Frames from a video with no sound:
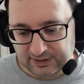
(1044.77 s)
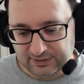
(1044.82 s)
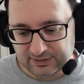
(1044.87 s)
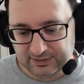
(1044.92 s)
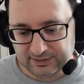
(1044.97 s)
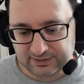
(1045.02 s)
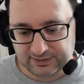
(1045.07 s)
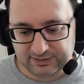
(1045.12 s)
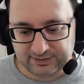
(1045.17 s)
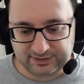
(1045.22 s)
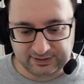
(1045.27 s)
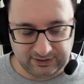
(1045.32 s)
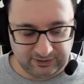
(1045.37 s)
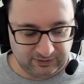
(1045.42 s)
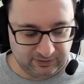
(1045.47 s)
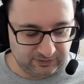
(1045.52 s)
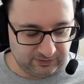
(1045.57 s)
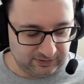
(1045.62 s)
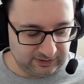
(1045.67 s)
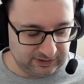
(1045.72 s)

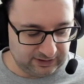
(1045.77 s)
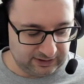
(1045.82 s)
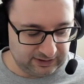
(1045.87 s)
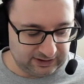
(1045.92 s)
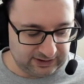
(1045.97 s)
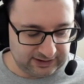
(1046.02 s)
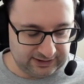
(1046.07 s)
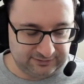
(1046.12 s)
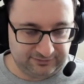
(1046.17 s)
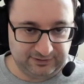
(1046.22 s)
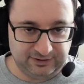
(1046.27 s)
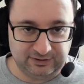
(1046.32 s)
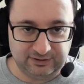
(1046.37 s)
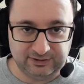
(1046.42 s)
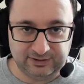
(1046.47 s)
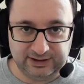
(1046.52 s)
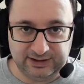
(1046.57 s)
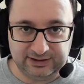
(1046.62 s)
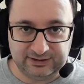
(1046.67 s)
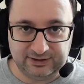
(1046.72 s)
So, and if you're
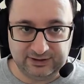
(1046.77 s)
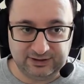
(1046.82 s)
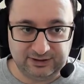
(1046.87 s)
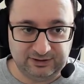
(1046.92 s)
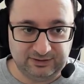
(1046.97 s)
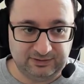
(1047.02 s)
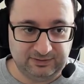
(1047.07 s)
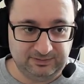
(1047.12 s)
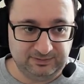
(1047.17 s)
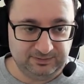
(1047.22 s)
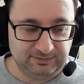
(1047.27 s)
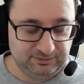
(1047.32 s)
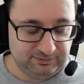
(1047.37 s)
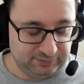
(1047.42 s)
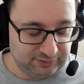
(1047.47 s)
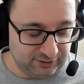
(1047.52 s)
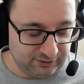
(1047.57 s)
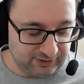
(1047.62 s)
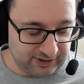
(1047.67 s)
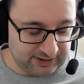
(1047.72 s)
into
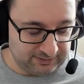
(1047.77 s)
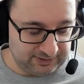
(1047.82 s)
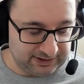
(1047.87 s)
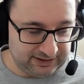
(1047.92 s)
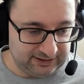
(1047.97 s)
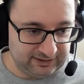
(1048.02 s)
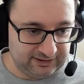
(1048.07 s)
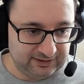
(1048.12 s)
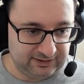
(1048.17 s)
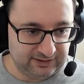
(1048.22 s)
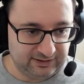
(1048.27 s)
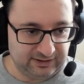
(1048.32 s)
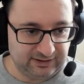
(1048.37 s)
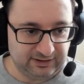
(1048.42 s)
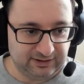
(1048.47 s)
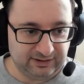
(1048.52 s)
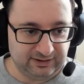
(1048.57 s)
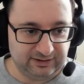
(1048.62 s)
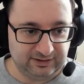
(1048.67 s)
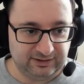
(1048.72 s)
programming,
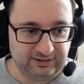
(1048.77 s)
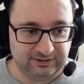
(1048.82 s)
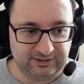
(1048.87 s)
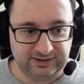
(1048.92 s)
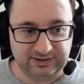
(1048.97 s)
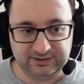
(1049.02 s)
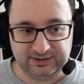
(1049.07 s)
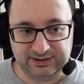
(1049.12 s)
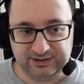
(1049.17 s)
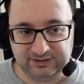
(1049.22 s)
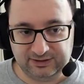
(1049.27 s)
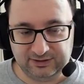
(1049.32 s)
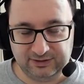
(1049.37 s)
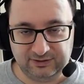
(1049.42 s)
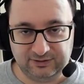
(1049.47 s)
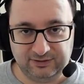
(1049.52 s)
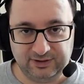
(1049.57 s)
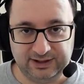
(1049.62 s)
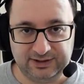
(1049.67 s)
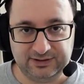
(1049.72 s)
not only can you
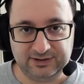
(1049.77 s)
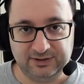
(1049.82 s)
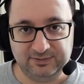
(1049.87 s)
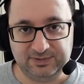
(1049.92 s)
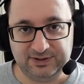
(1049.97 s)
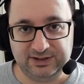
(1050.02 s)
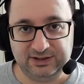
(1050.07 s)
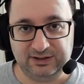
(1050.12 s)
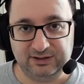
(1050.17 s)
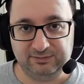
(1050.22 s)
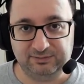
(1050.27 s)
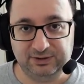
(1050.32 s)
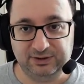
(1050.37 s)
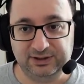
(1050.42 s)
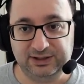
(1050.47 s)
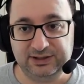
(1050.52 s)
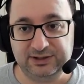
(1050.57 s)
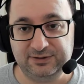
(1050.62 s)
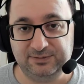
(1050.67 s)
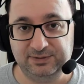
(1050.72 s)
create Obsidian
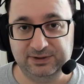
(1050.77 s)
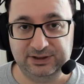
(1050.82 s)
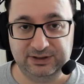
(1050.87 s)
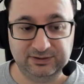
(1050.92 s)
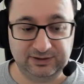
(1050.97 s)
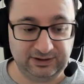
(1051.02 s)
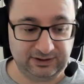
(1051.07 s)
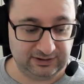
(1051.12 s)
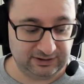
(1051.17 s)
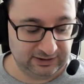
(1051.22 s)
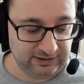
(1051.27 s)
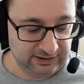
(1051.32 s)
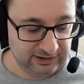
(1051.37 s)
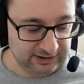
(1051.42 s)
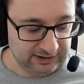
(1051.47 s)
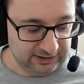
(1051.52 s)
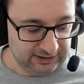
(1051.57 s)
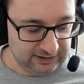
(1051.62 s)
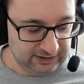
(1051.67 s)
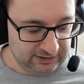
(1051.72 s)
plugins, but you can
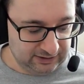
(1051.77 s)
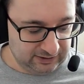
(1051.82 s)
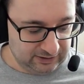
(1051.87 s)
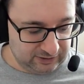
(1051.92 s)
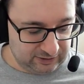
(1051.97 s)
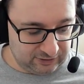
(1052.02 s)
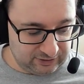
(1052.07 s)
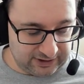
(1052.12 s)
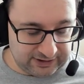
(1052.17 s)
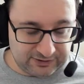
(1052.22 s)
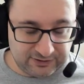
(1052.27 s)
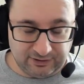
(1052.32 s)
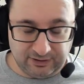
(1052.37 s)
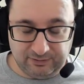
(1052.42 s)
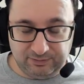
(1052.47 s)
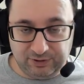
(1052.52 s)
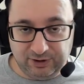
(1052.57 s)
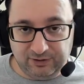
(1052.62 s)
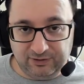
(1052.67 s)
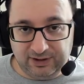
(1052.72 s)
create your own
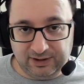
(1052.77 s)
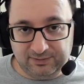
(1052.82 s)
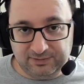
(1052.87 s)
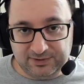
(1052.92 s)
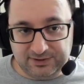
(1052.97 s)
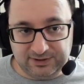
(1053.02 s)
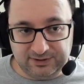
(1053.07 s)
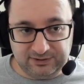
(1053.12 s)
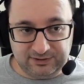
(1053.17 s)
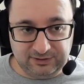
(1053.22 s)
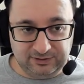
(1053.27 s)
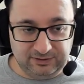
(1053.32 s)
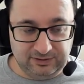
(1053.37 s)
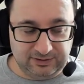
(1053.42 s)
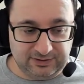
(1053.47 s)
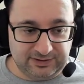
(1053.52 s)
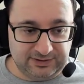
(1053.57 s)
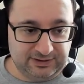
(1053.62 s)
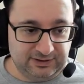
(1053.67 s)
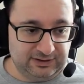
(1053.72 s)
programs and
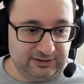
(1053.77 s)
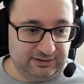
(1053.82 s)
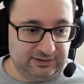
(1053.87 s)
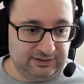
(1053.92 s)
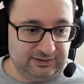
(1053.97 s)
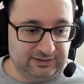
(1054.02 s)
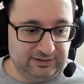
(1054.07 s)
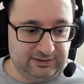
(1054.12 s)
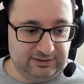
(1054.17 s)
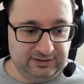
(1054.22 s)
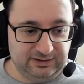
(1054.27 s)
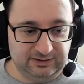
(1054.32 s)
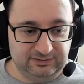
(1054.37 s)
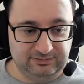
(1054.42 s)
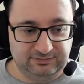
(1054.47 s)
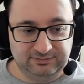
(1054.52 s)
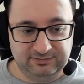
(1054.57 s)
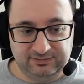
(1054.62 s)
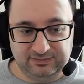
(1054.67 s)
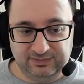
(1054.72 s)
tools, and
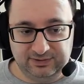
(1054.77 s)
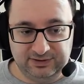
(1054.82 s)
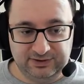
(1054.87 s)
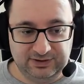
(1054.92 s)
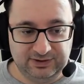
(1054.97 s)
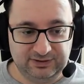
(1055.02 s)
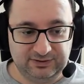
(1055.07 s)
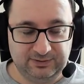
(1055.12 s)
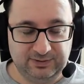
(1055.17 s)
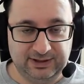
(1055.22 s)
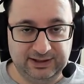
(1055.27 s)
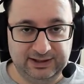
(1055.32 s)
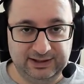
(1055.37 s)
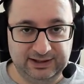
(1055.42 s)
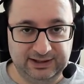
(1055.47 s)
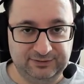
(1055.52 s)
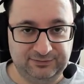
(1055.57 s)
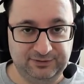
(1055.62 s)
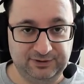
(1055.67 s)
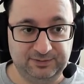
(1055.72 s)
which is why
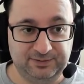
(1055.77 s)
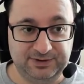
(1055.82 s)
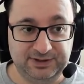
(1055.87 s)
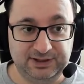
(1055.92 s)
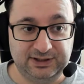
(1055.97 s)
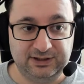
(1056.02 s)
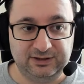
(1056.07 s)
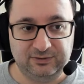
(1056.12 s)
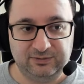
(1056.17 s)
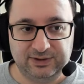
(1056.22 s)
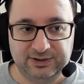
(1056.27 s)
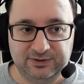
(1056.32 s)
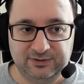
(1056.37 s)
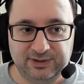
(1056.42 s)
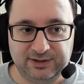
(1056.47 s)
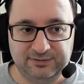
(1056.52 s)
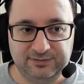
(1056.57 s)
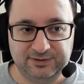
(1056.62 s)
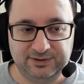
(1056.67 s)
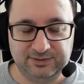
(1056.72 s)
if Obsidian went away
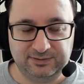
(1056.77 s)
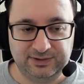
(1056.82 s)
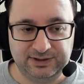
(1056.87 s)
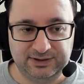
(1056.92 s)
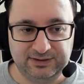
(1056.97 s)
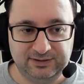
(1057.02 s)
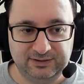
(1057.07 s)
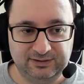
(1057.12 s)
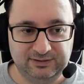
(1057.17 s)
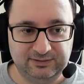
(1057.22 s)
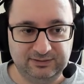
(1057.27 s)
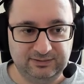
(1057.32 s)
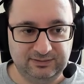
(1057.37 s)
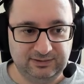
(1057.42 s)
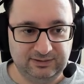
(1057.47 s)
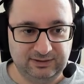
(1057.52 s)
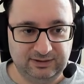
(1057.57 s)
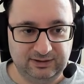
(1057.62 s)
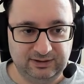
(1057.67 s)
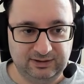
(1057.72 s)
for some reason,
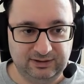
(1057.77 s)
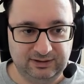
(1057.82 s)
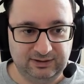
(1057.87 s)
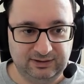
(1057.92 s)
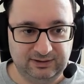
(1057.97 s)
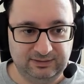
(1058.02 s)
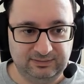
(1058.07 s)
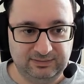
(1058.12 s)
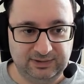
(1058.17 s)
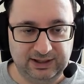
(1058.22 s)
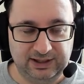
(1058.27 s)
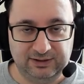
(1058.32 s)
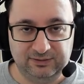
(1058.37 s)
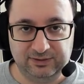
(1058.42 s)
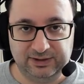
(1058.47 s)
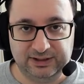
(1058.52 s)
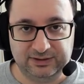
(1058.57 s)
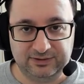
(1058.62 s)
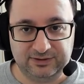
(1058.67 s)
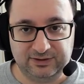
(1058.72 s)
anyone
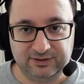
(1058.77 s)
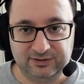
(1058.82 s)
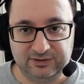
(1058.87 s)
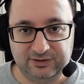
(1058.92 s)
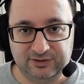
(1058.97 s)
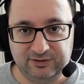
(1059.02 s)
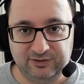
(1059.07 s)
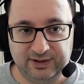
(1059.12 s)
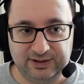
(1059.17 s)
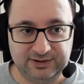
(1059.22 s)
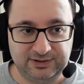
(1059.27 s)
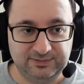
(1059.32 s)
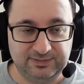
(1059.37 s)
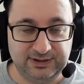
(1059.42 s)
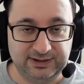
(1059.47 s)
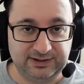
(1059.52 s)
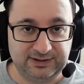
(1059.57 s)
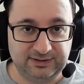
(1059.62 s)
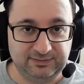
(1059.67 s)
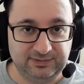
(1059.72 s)
else can just create something
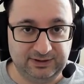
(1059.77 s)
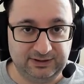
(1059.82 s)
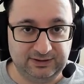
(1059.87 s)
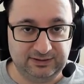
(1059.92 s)
similar